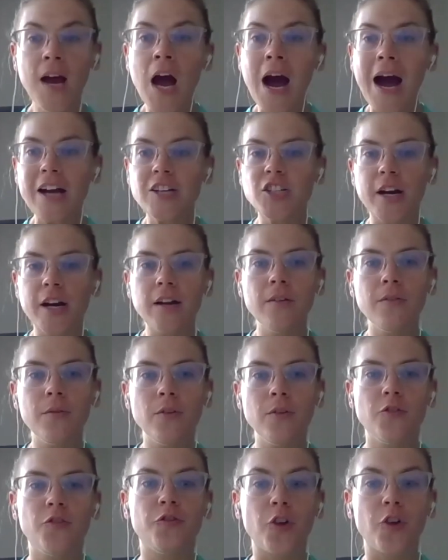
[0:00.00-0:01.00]
I try to
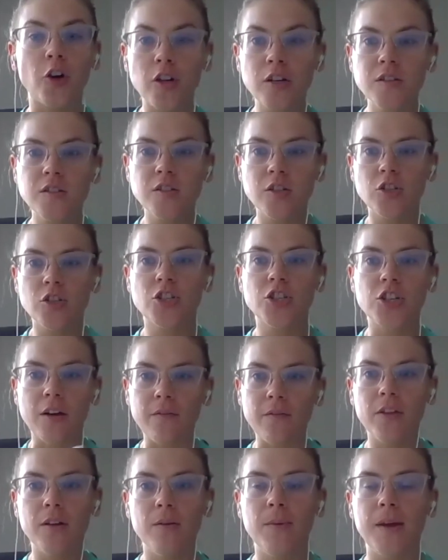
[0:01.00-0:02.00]
first shove
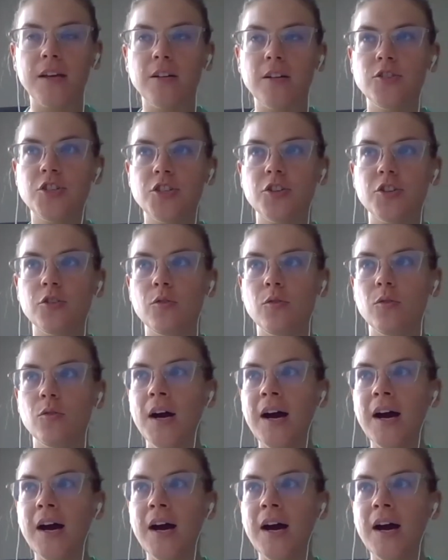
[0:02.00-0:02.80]
them into